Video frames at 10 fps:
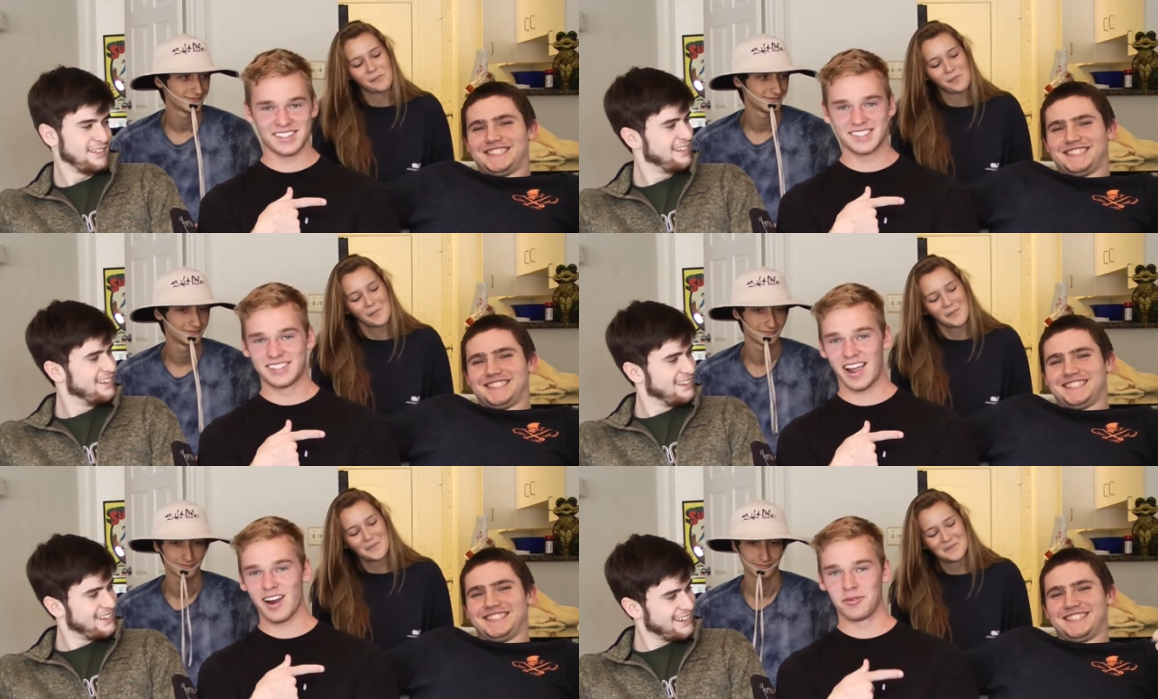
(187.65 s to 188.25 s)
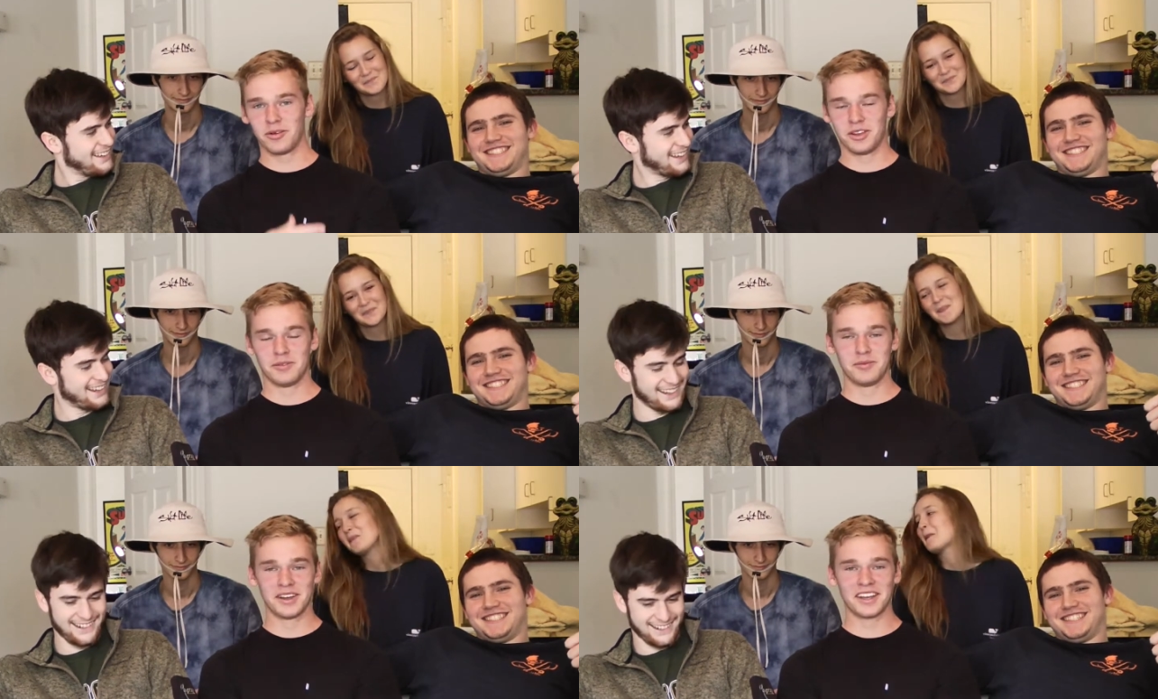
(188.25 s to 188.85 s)
Speaker 1: this terrible
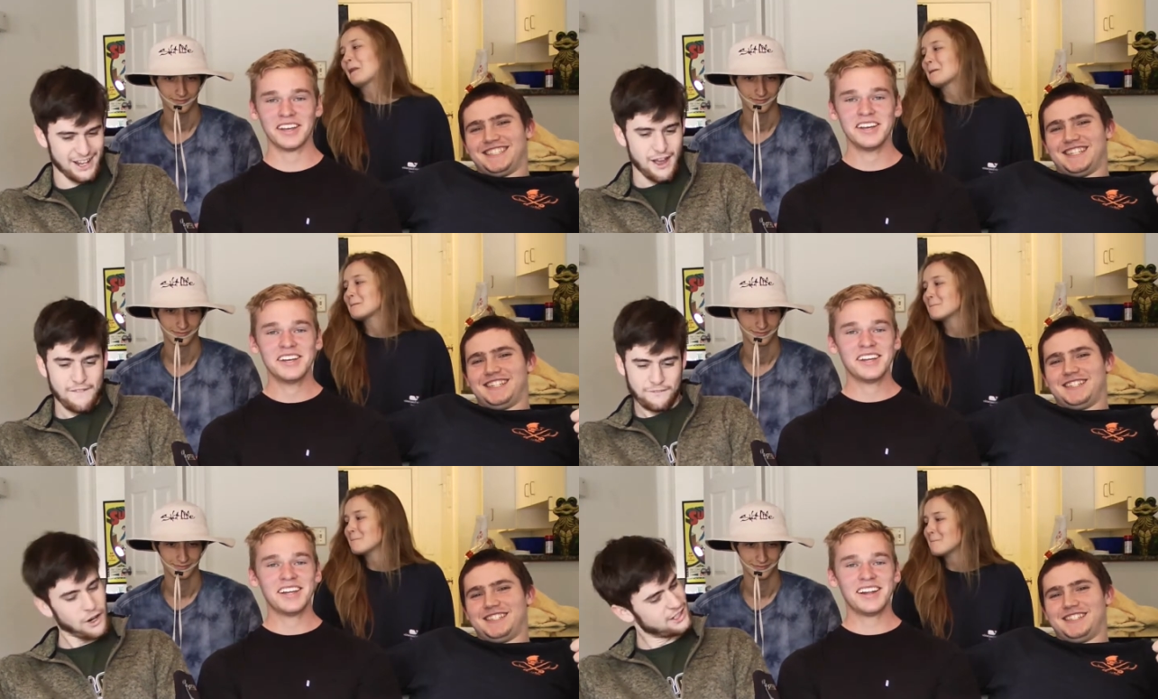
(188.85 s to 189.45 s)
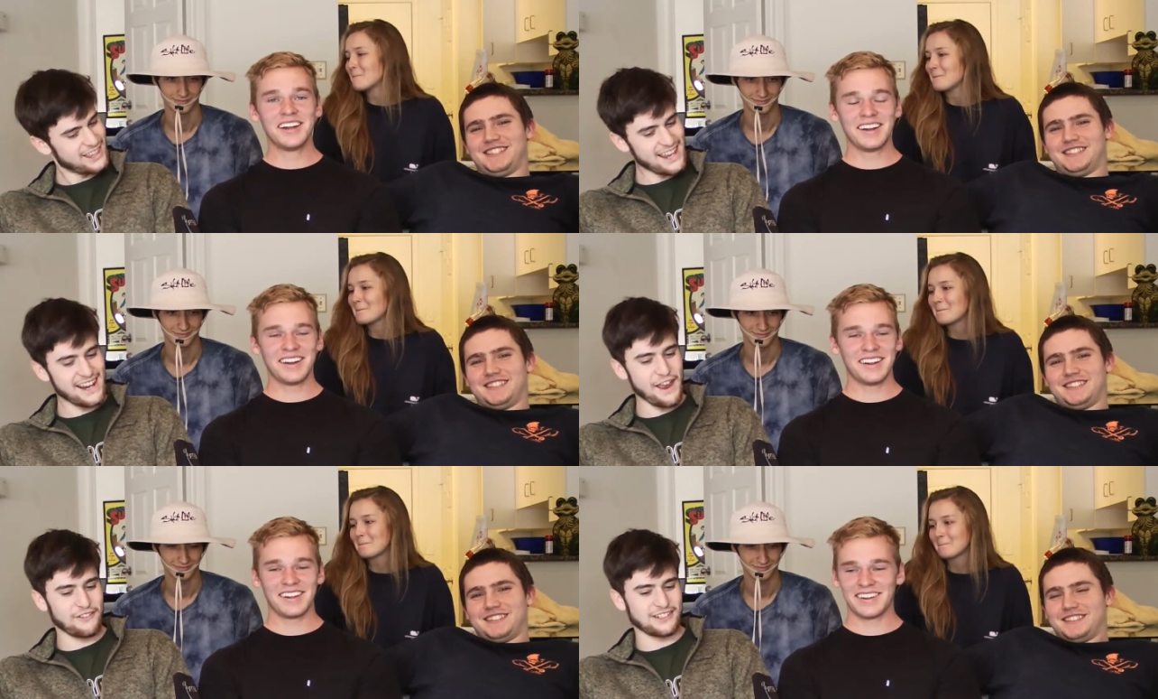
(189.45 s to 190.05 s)
human being. First thing
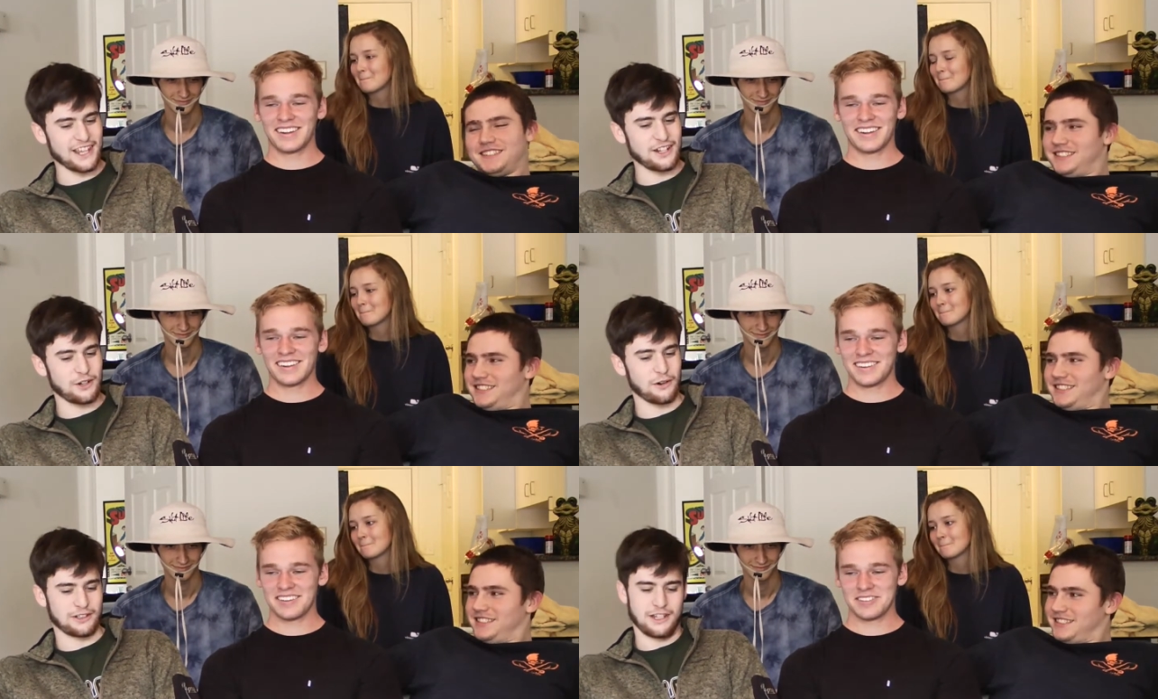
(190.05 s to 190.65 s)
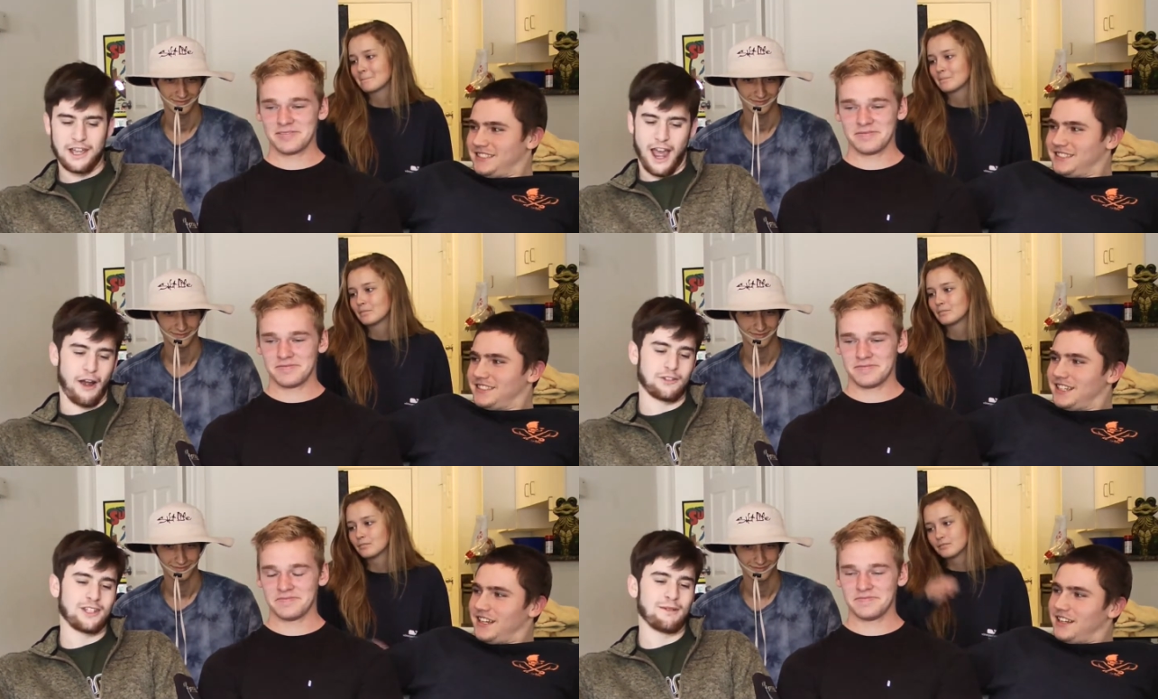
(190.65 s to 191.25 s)
he ever said to us
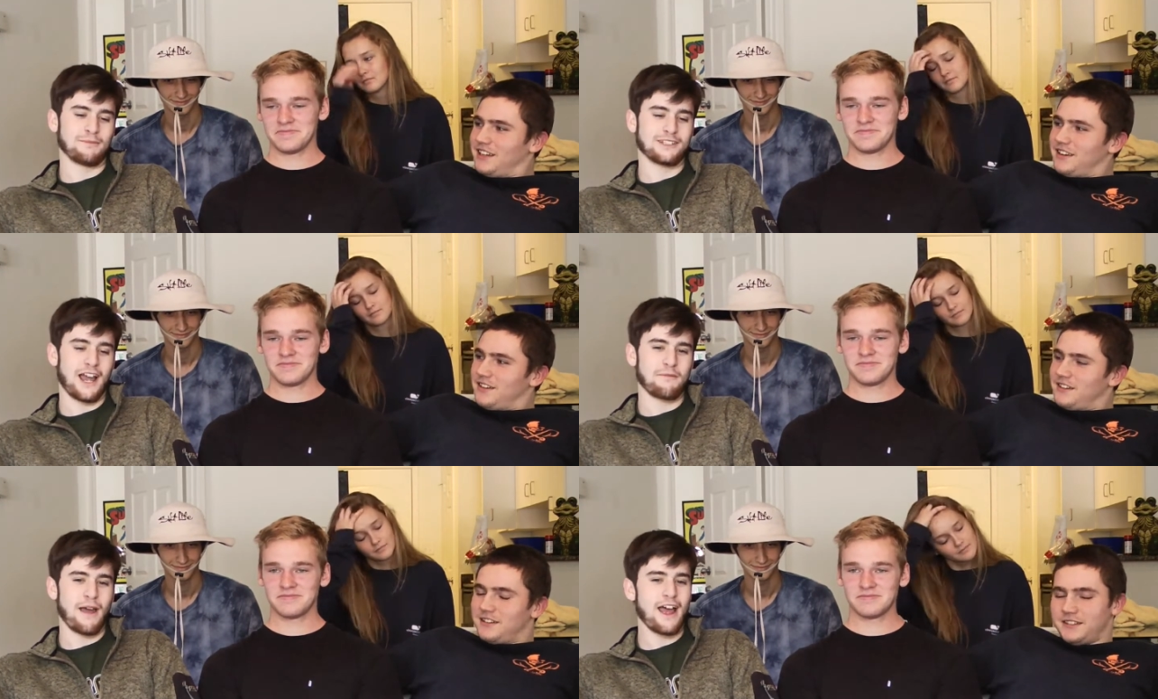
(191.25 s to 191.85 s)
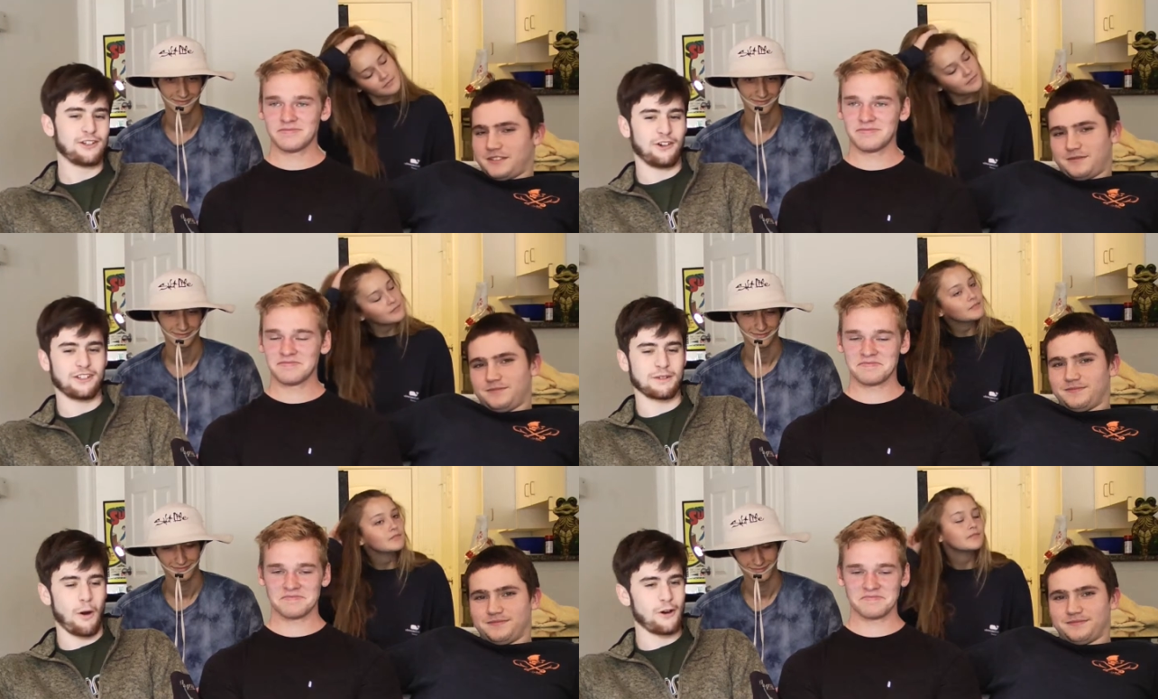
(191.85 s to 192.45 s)
I was sitting beside Matt
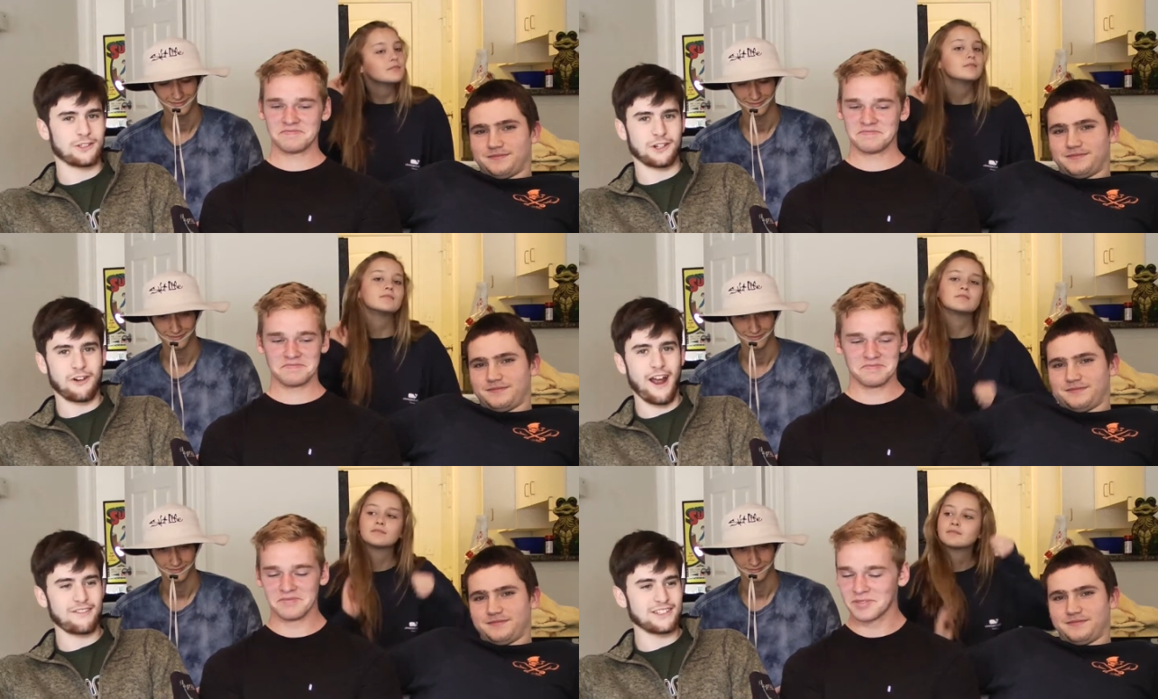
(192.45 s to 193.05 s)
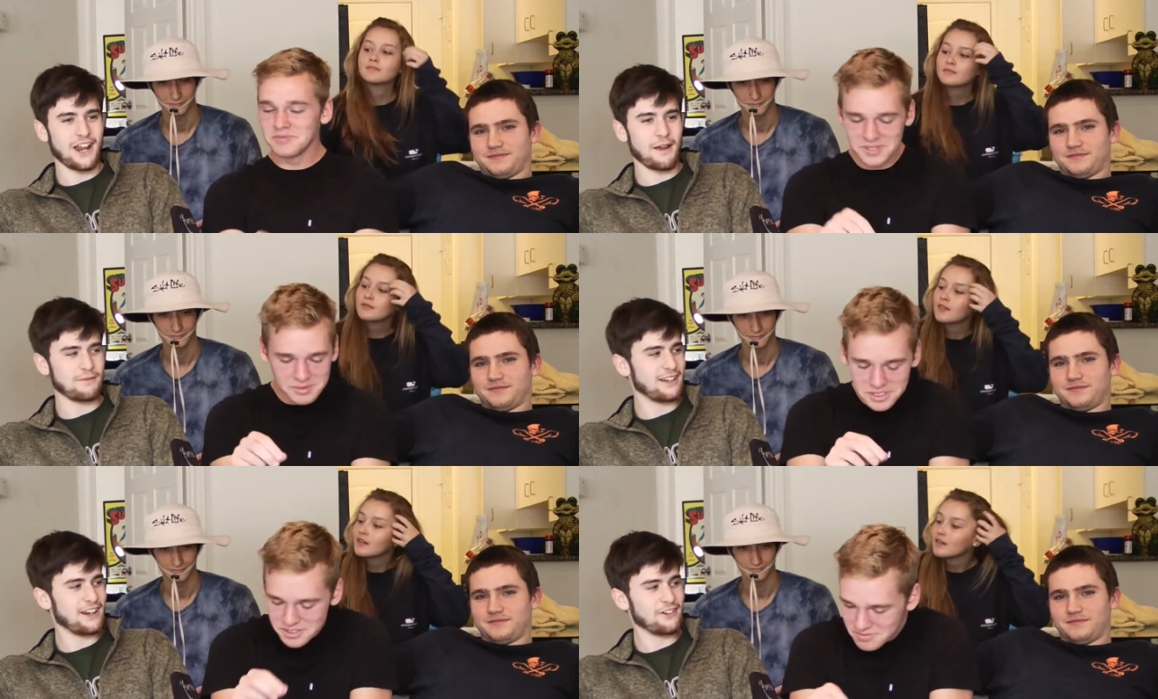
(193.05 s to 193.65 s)
during some arts and crafts
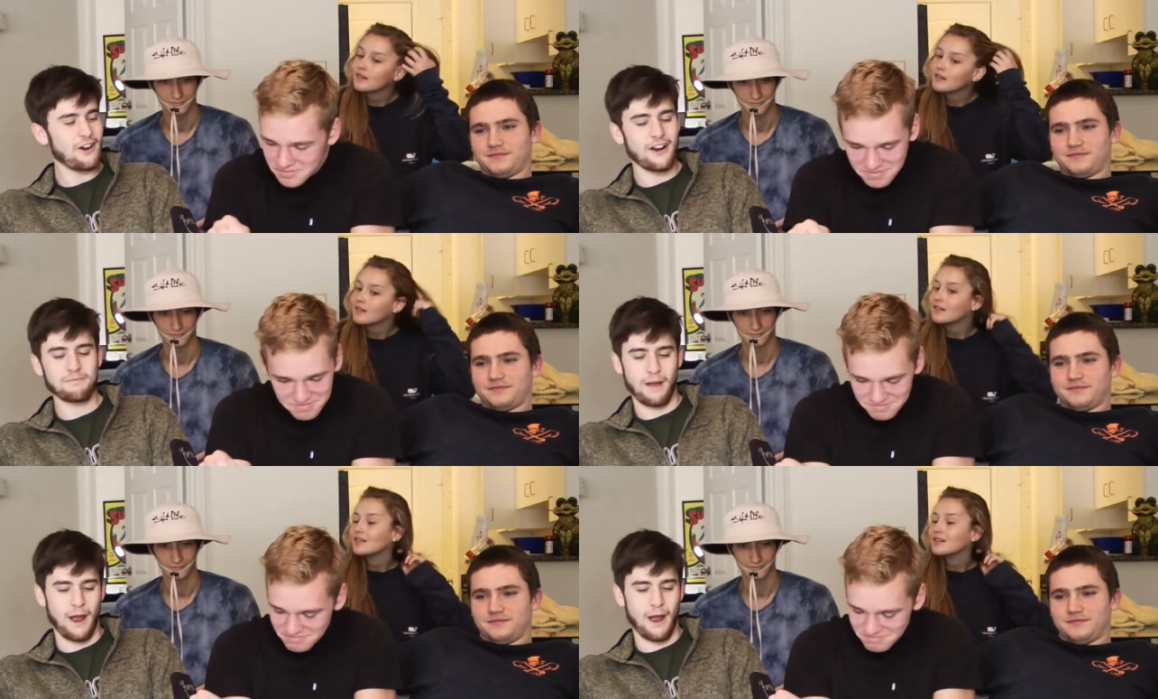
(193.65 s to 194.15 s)
time in kindergarten.